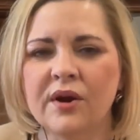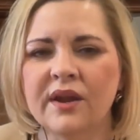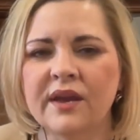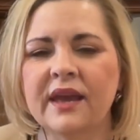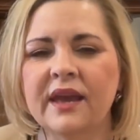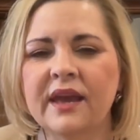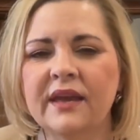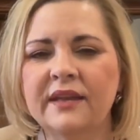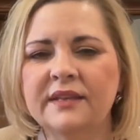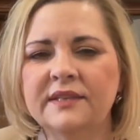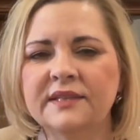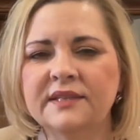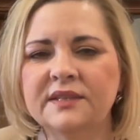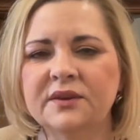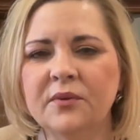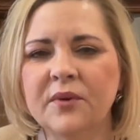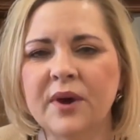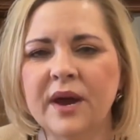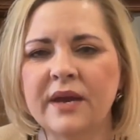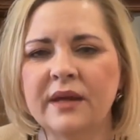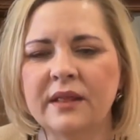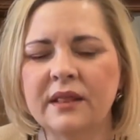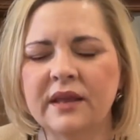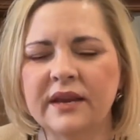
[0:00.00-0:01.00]
and so
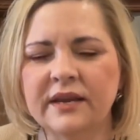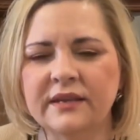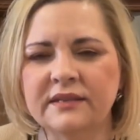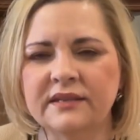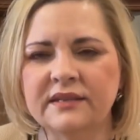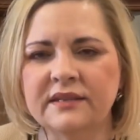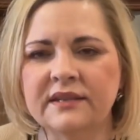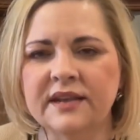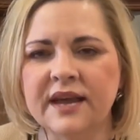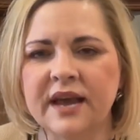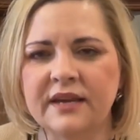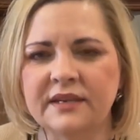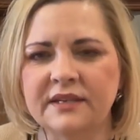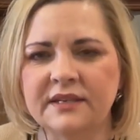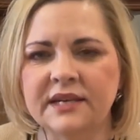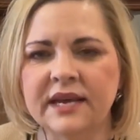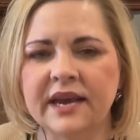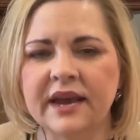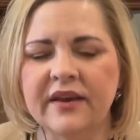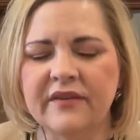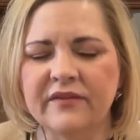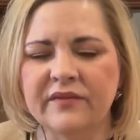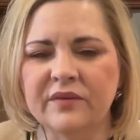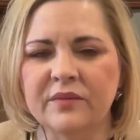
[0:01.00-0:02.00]
I elected not to
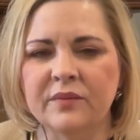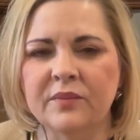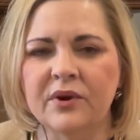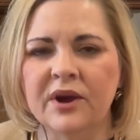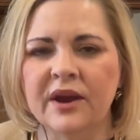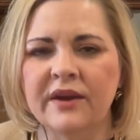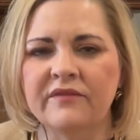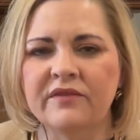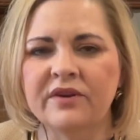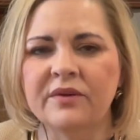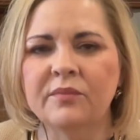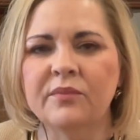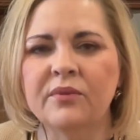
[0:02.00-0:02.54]
have a private